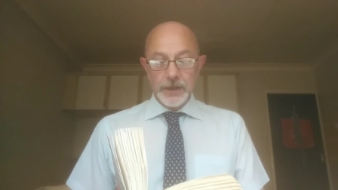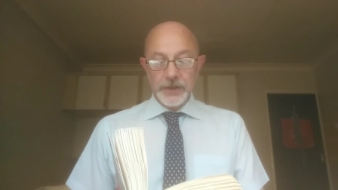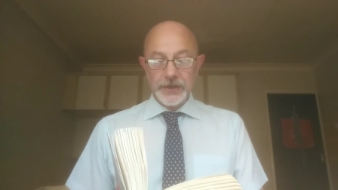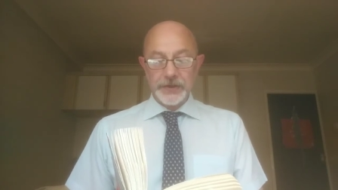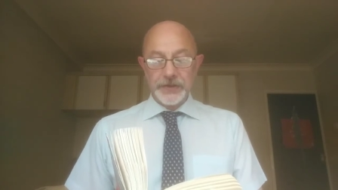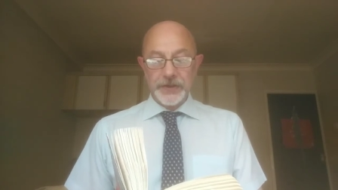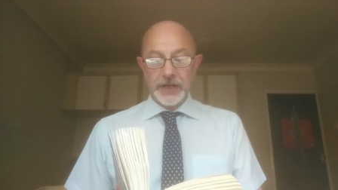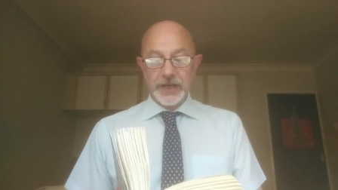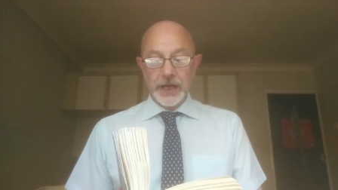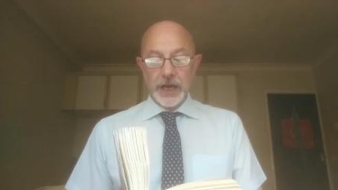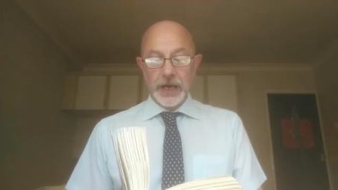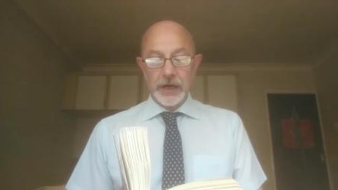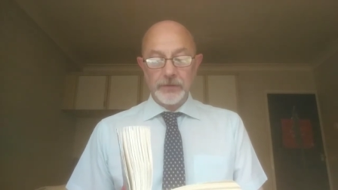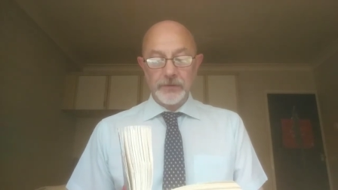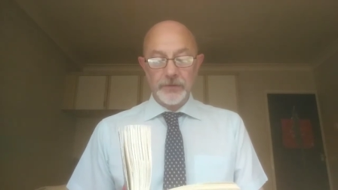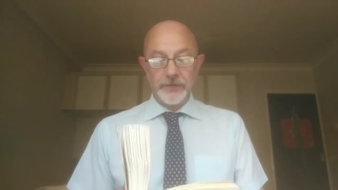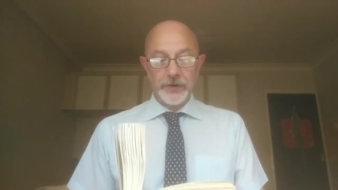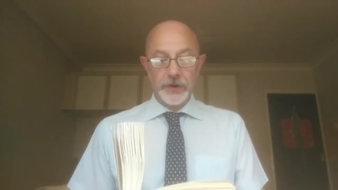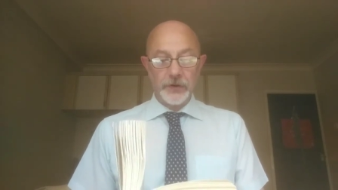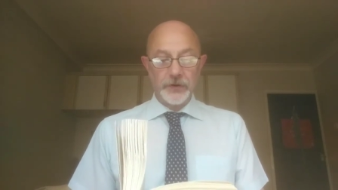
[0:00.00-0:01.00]
Just the
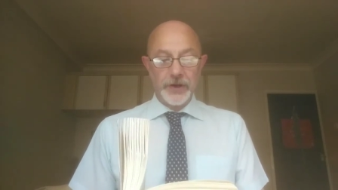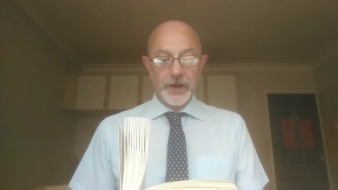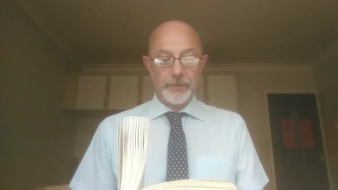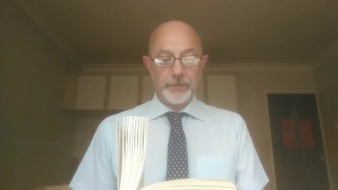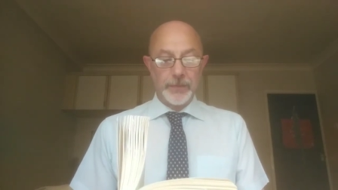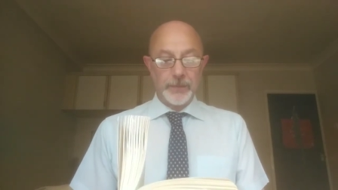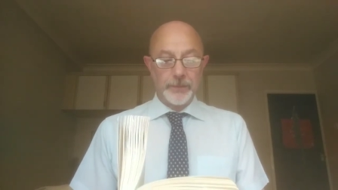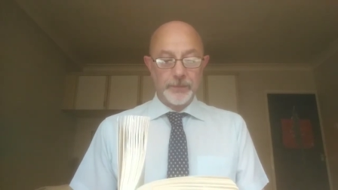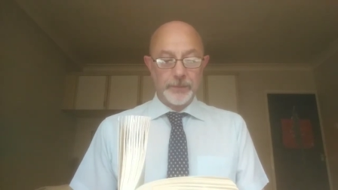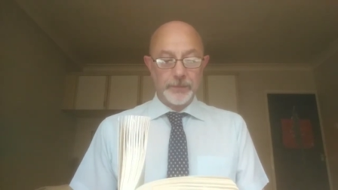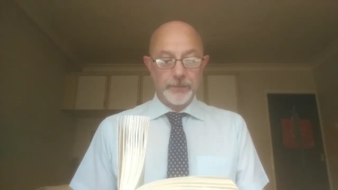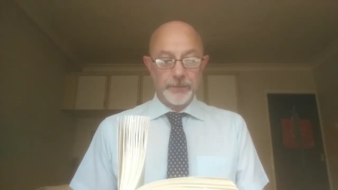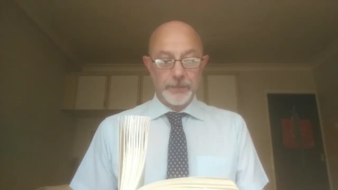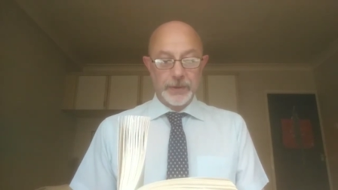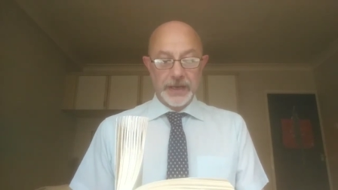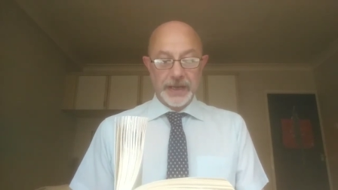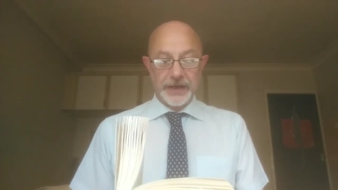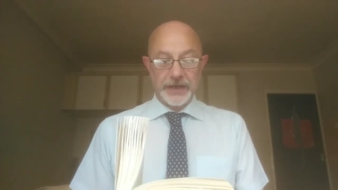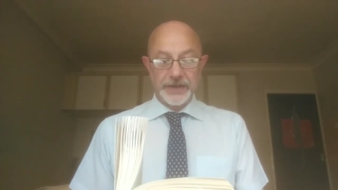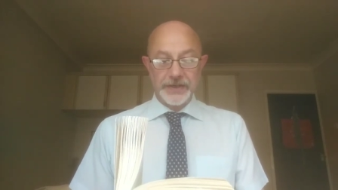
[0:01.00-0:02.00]
colour of your number
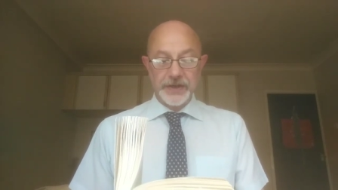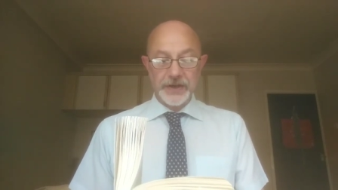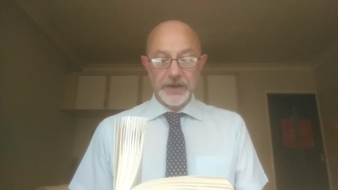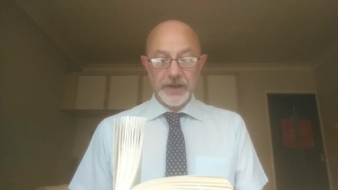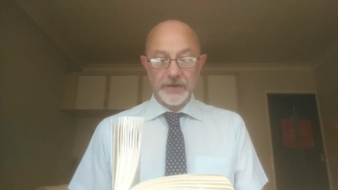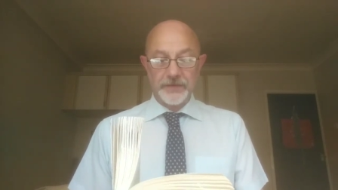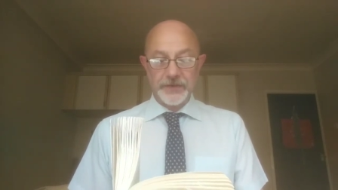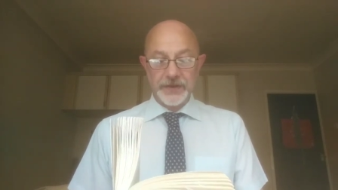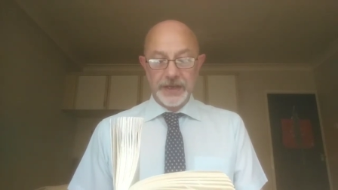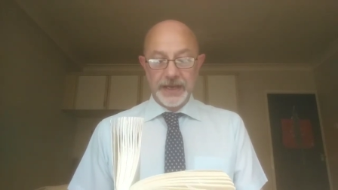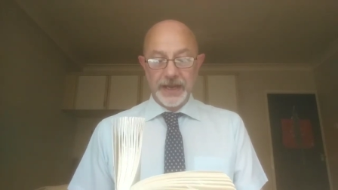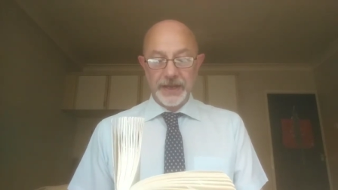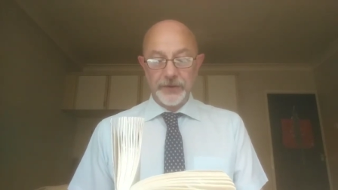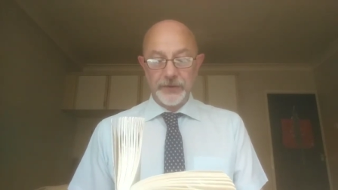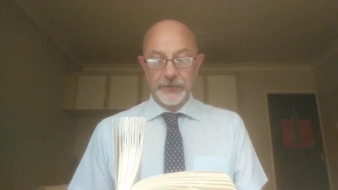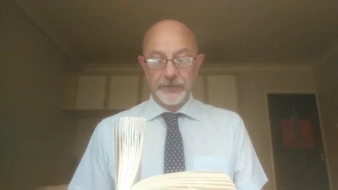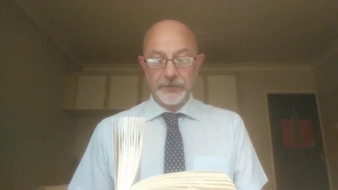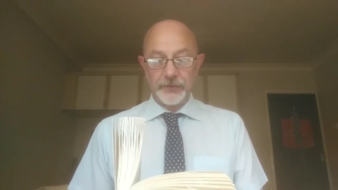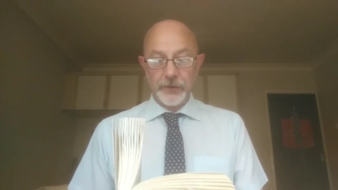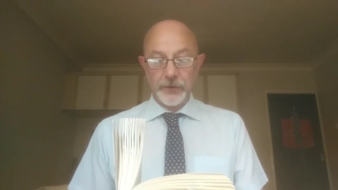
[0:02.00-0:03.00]
plate is enough to get
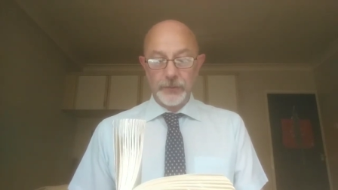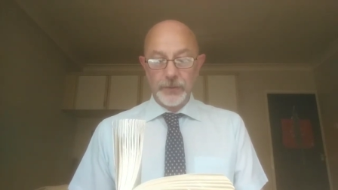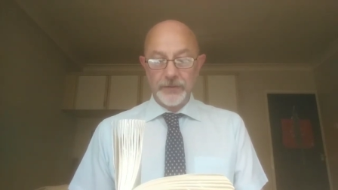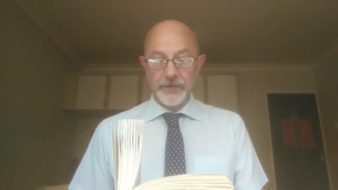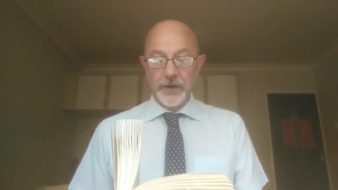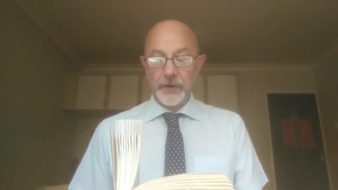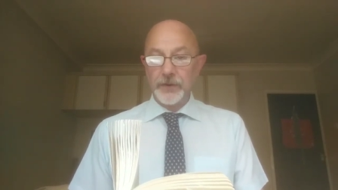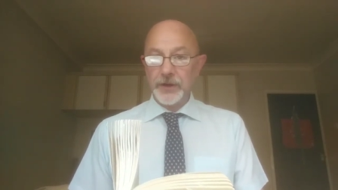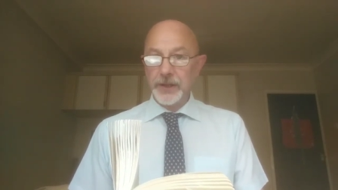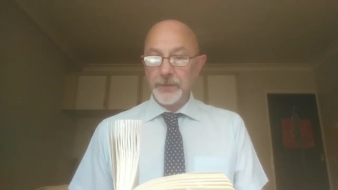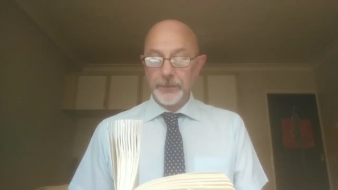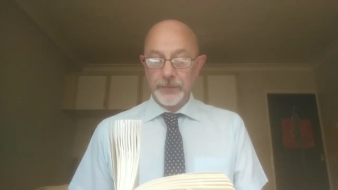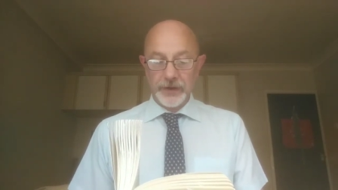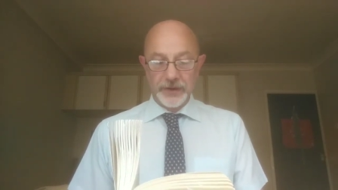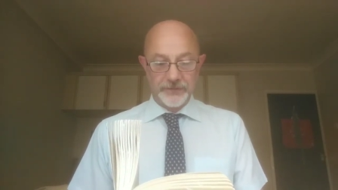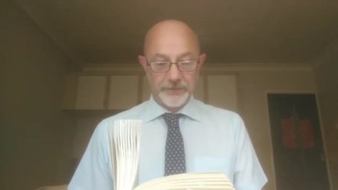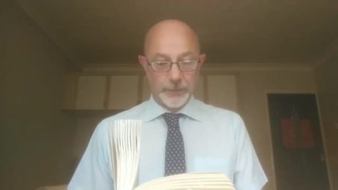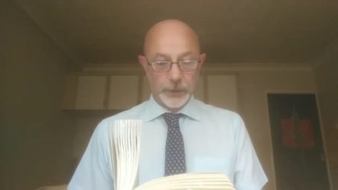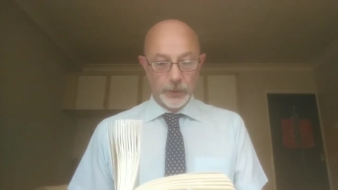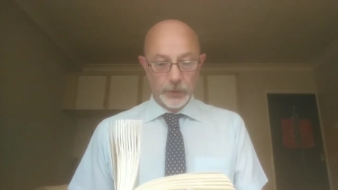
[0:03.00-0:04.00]
you through with only a
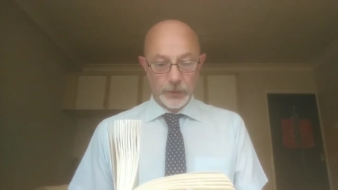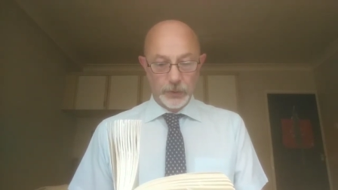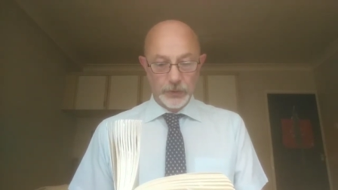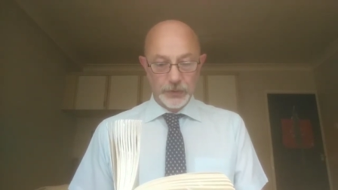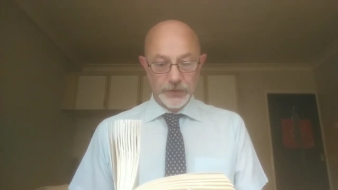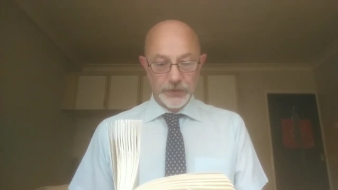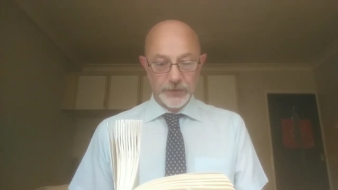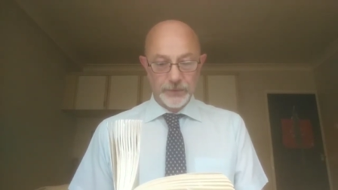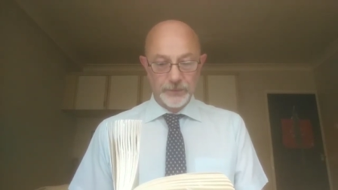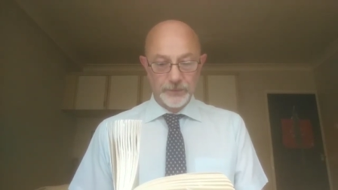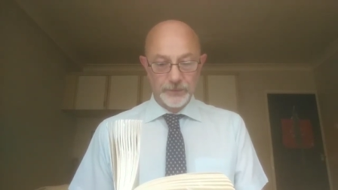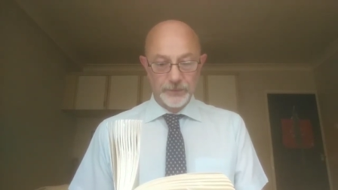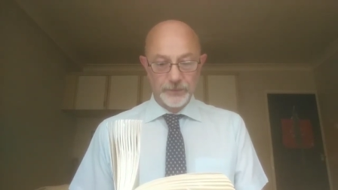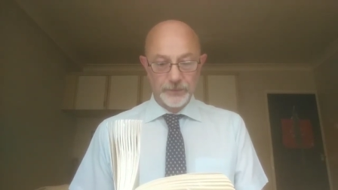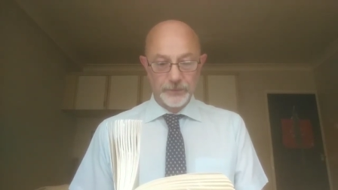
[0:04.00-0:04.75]
brief pause.